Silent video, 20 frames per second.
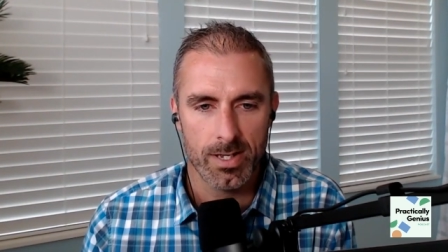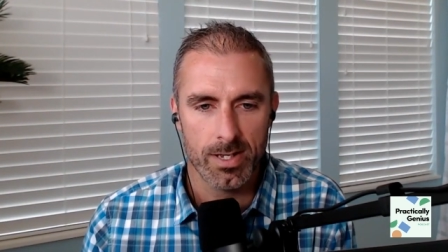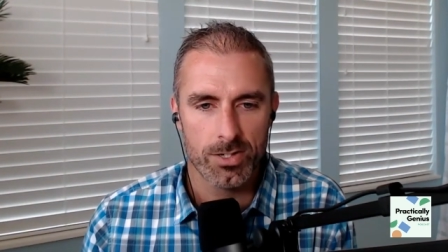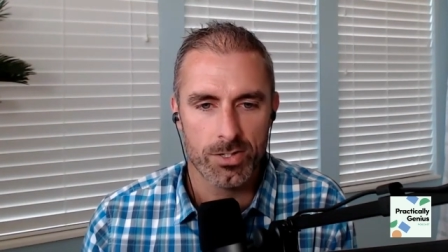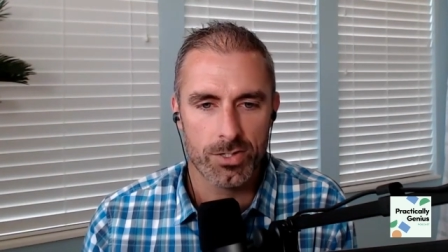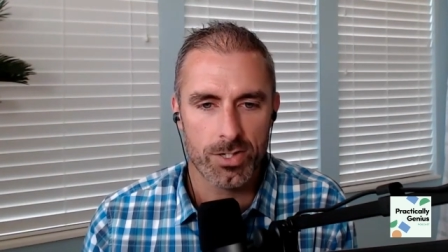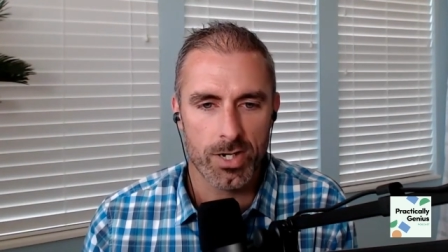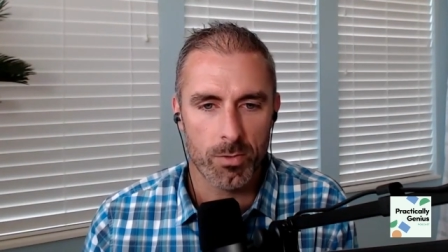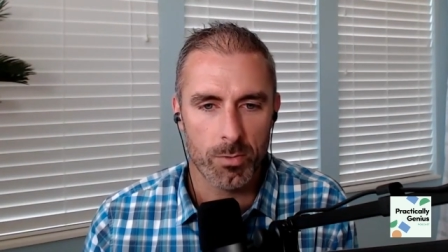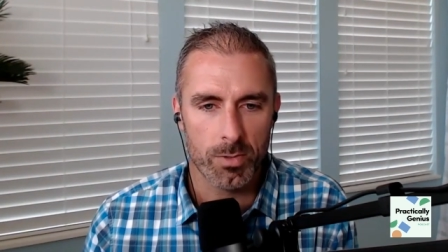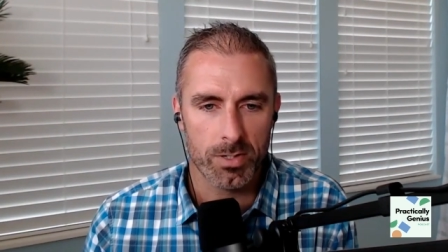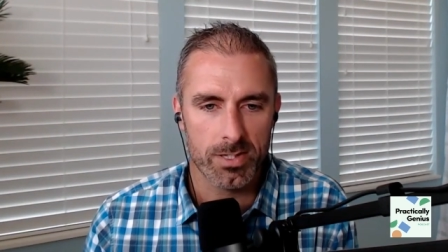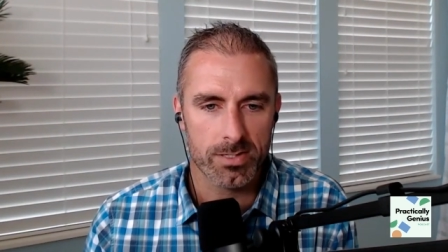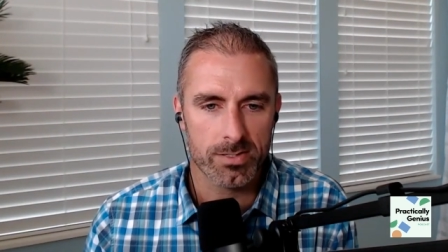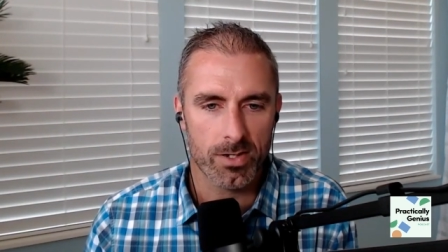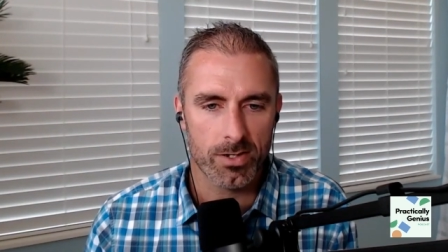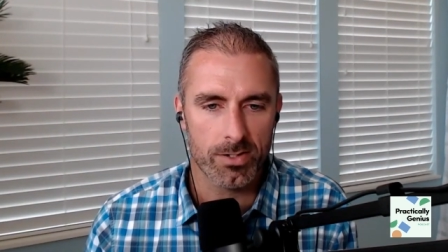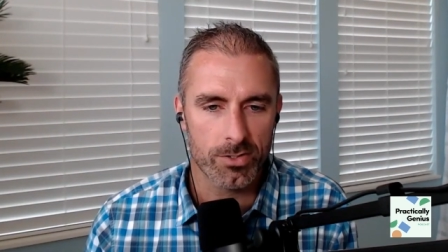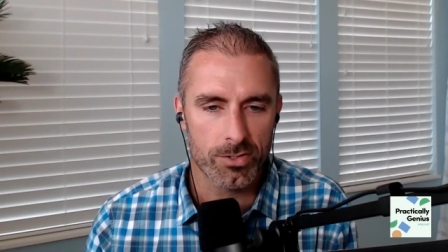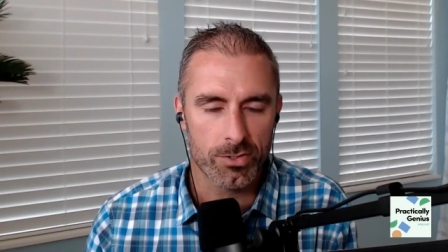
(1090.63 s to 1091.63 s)
Share with
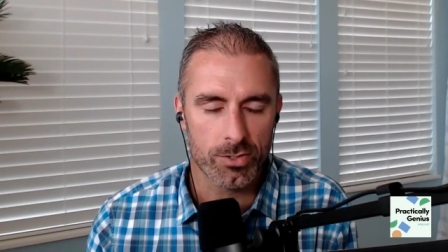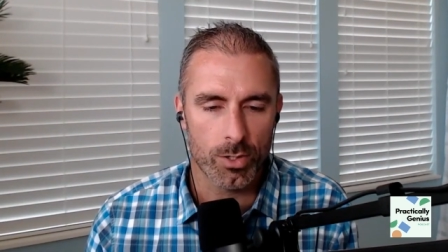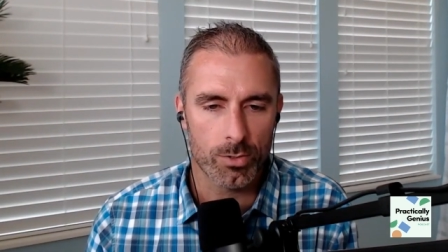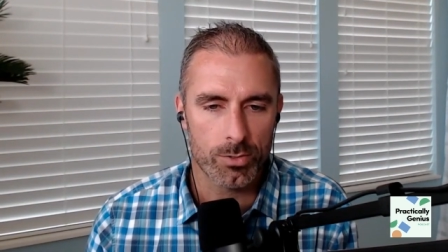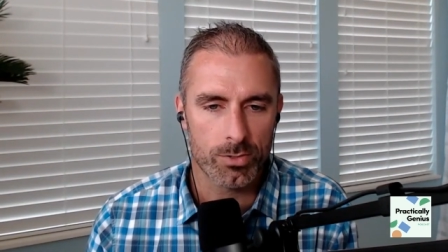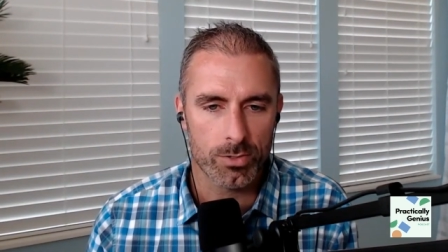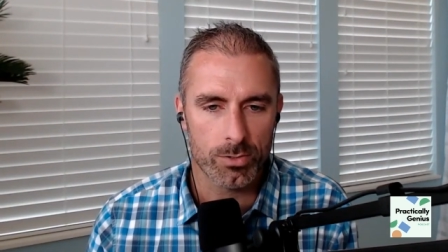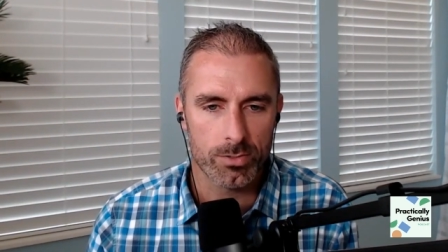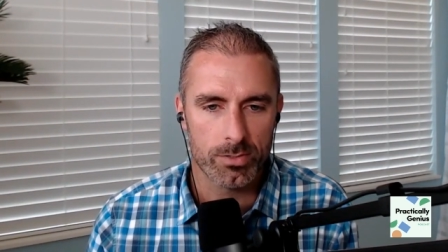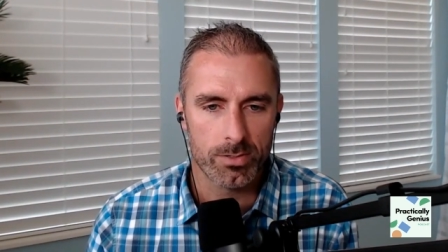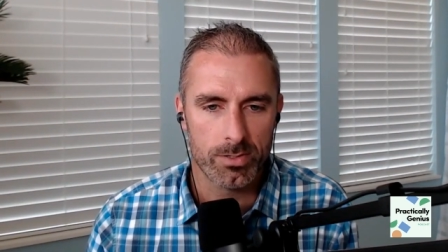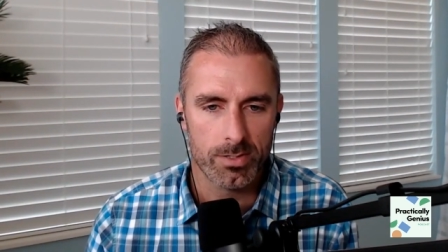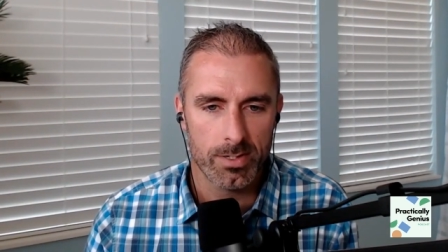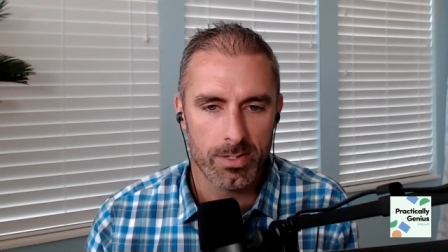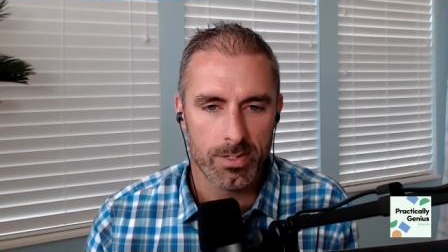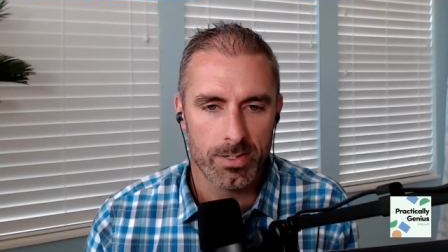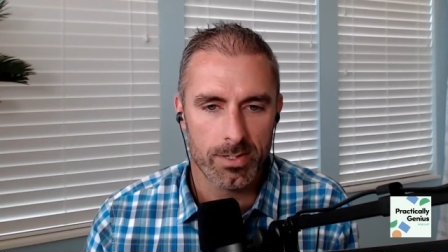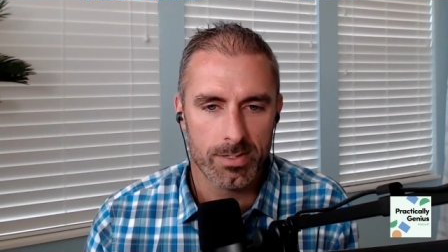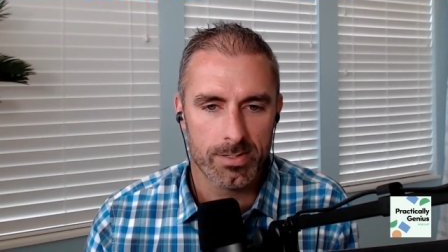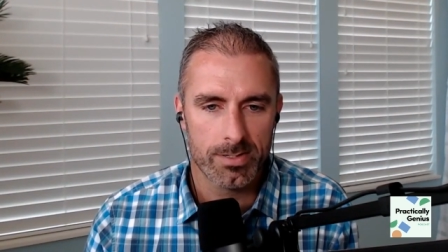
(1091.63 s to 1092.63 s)
us on your social,
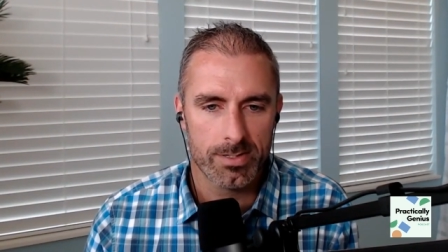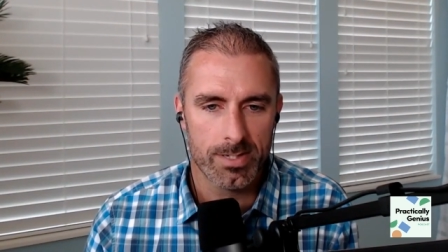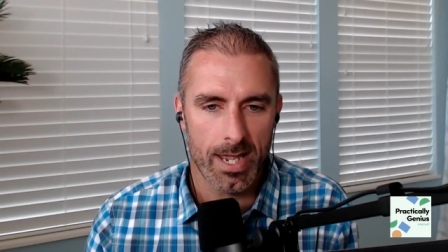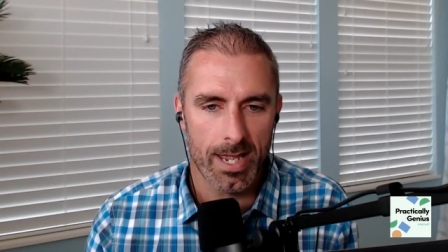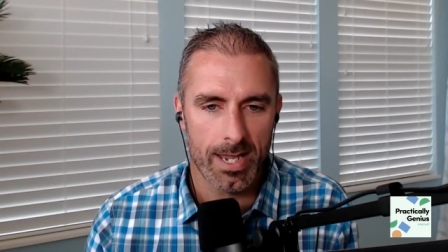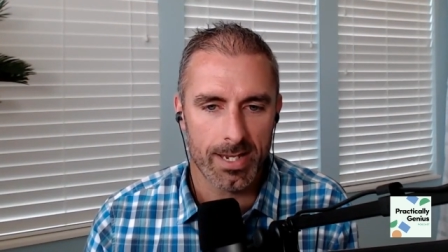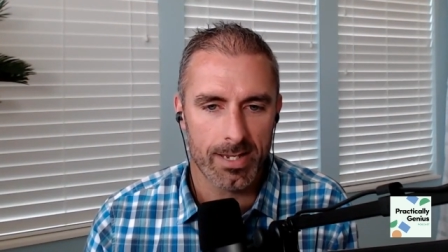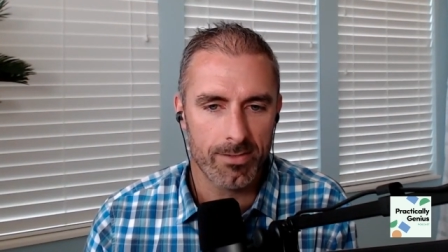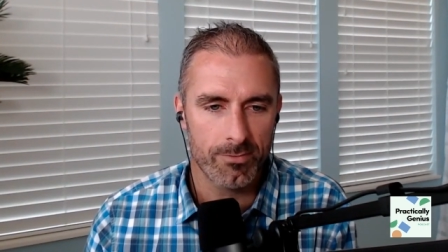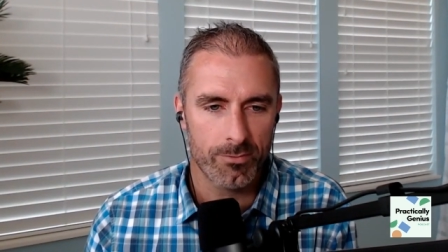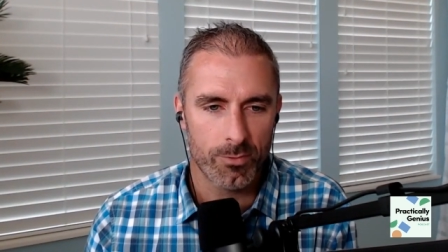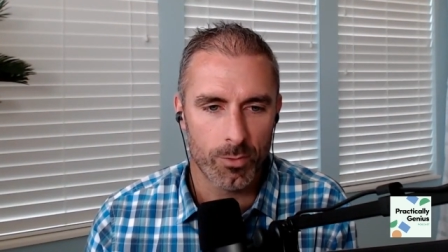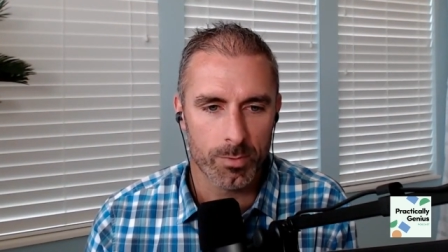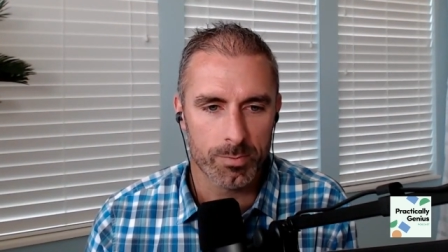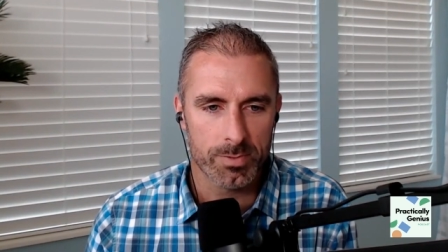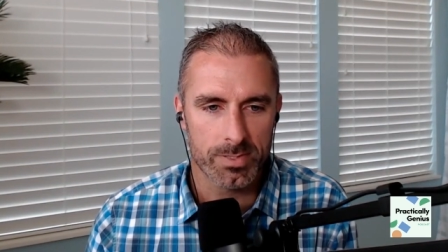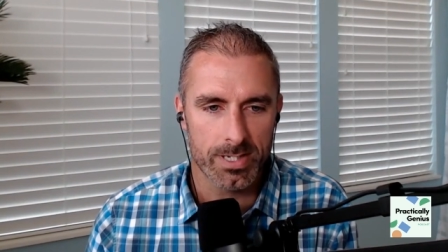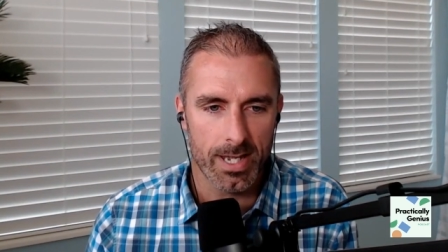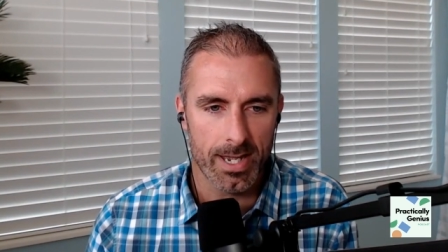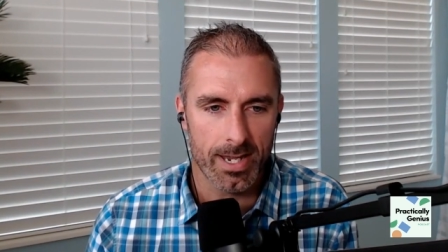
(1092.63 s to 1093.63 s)
tagging
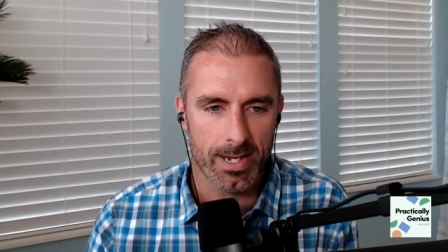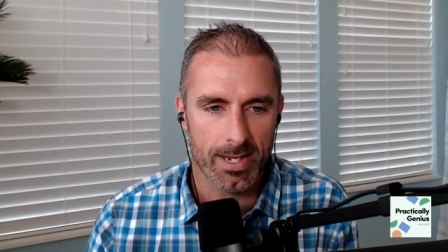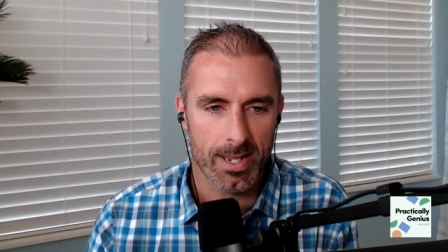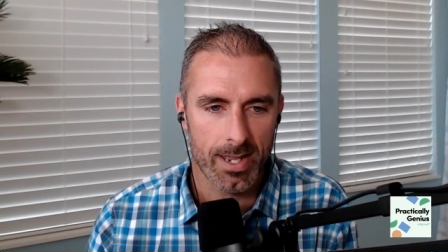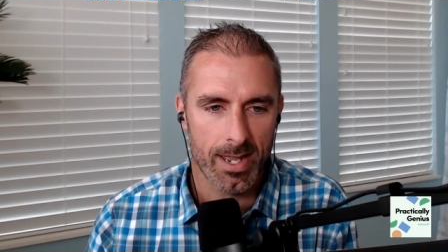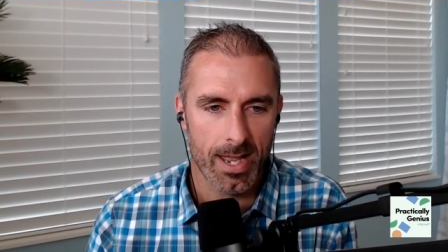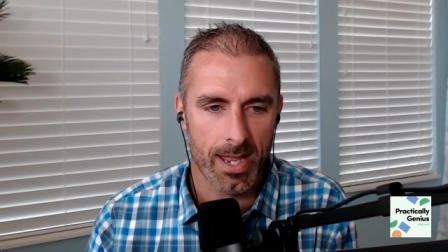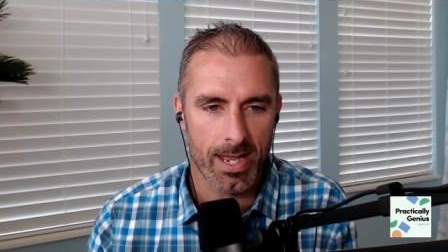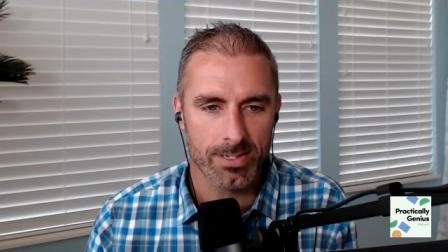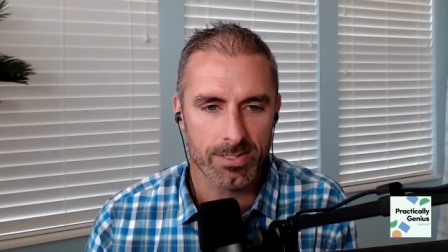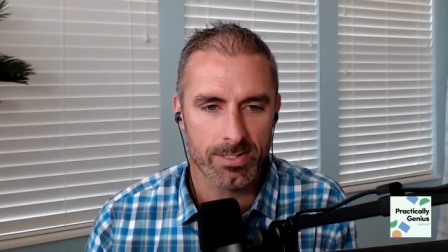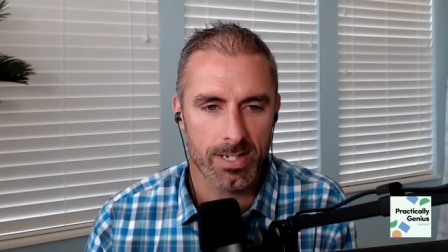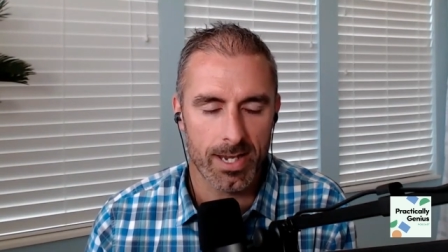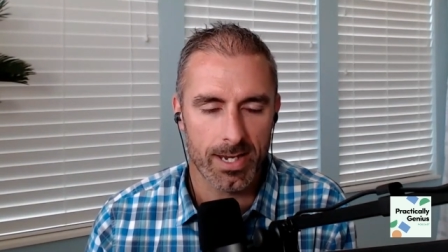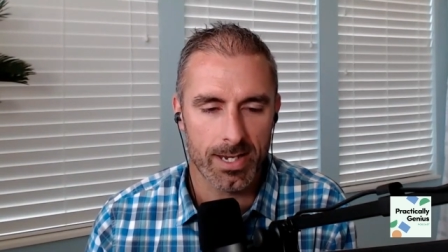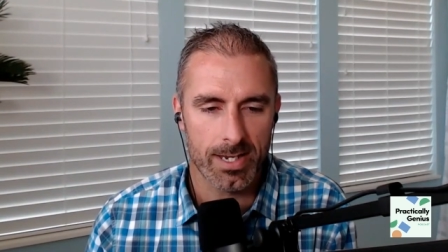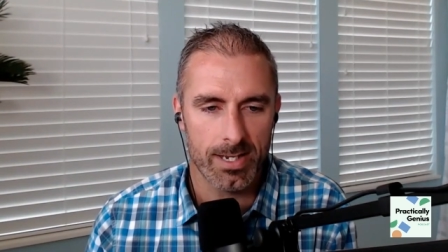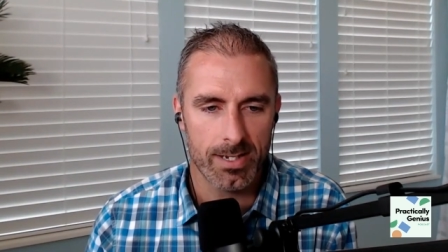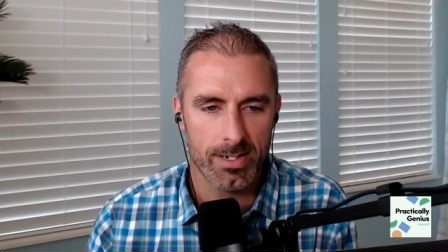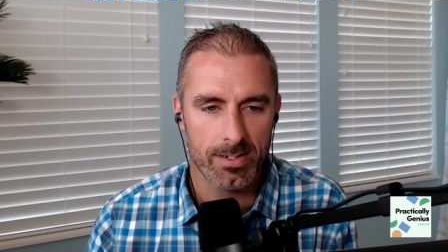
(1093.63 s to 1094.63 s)
FormStack,
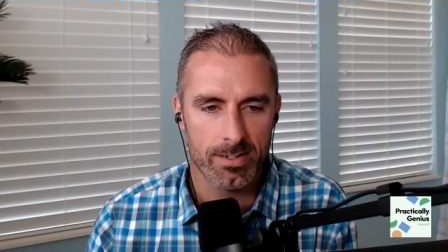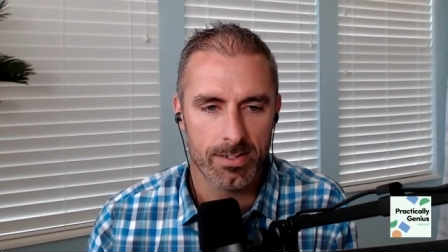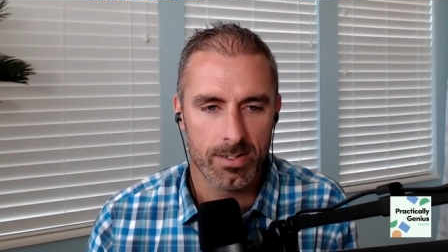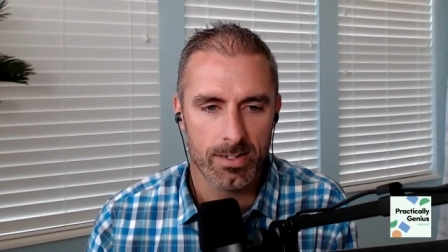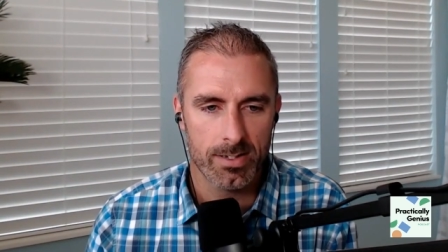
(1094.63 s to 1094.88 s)
hashtag